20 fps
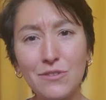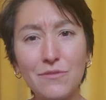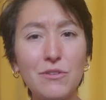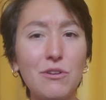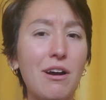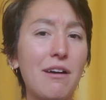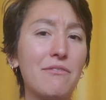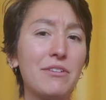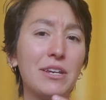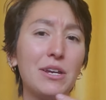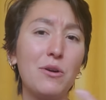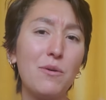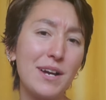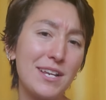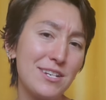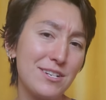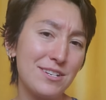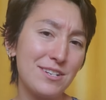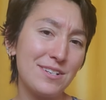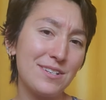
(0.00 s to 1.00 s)
If you have any
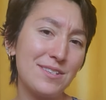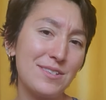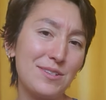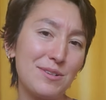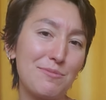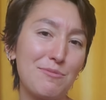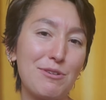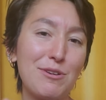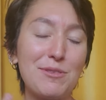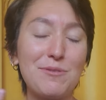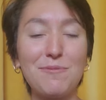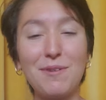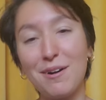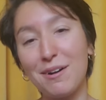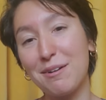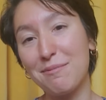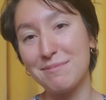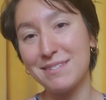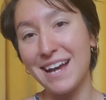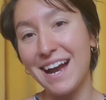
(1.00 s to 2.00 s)
questions, you're more than
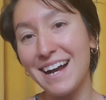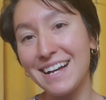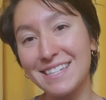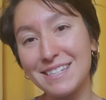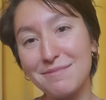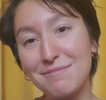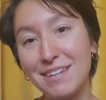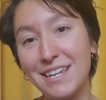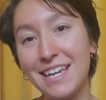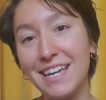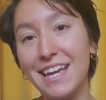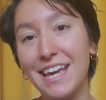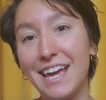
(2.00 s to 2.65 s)
welcome to ask me,